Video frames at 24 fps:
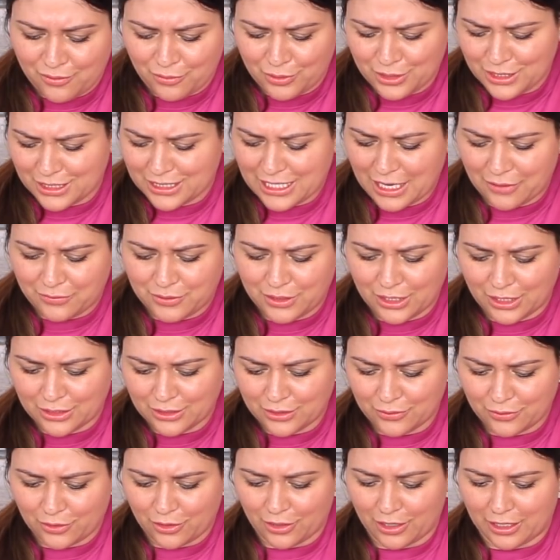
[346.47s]
We just have
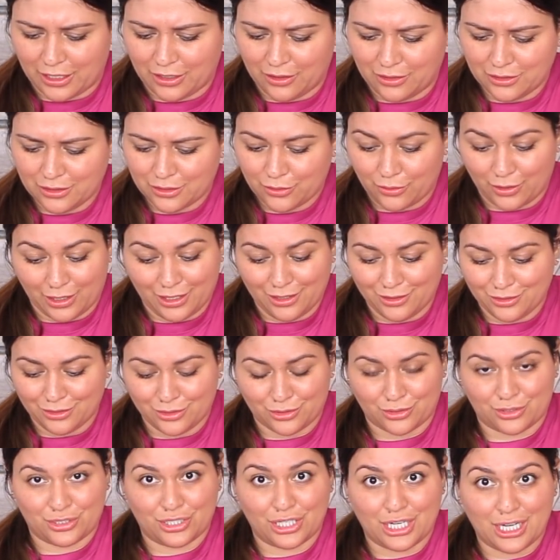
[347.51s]
tons of crayons. Crayons
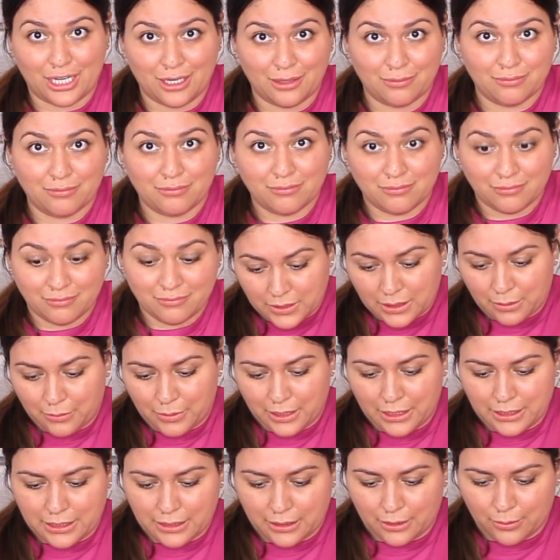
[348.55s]
are cheap.
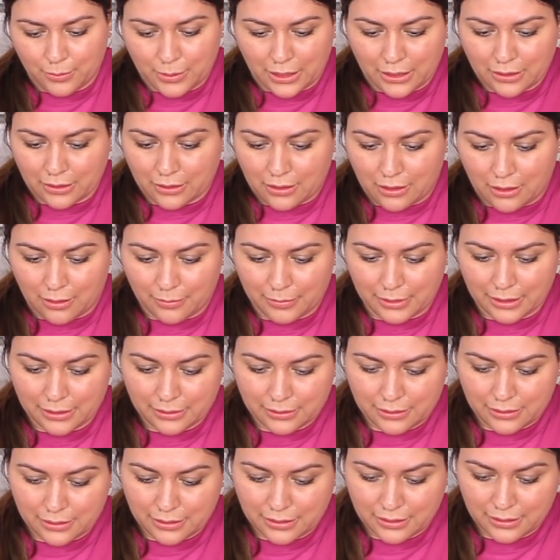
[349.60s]
Somebody tell me in the
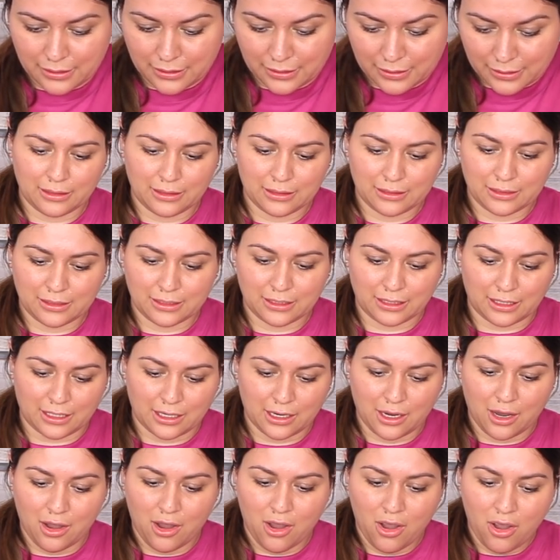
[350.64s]
comments. Let's see.
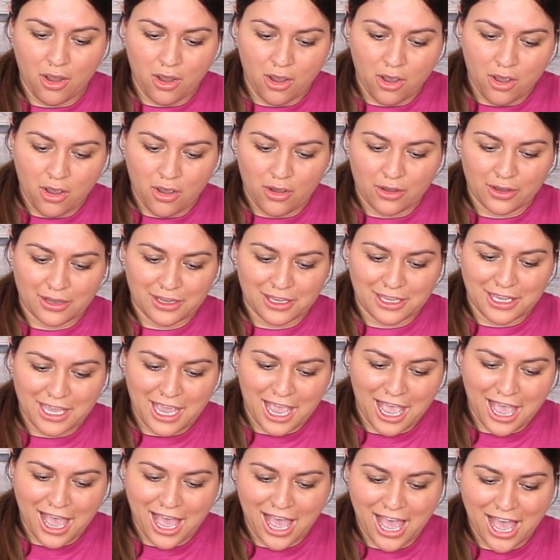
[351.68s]

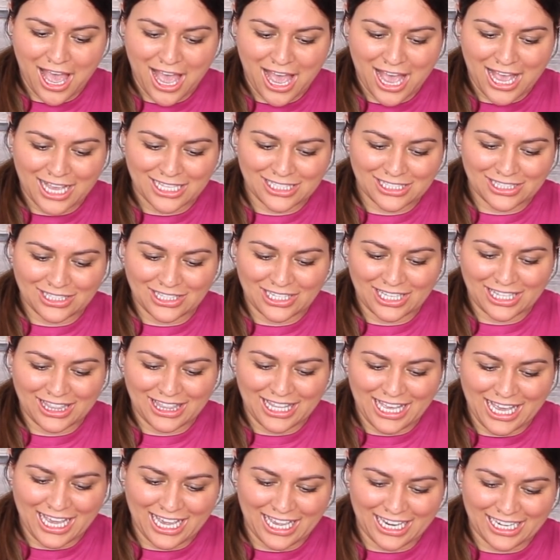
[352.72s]
Yes, look at
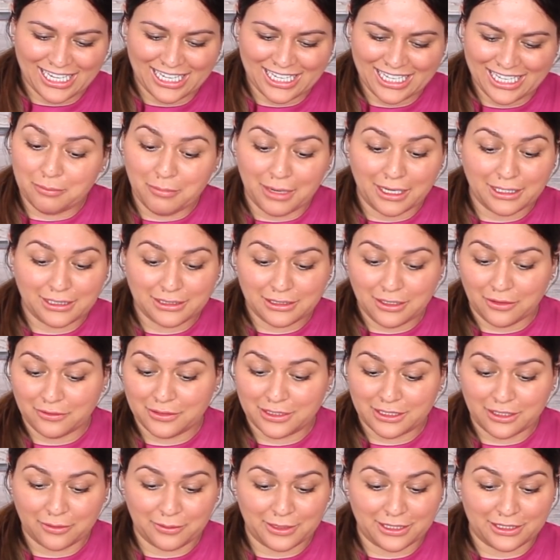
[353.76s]
that. My stuff
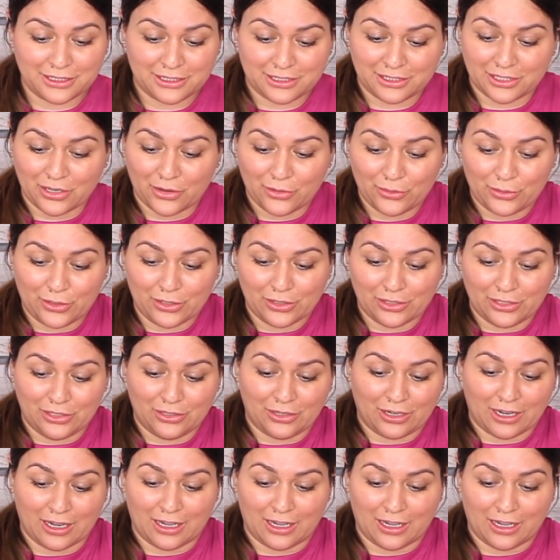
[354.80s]
is gonna be so good, you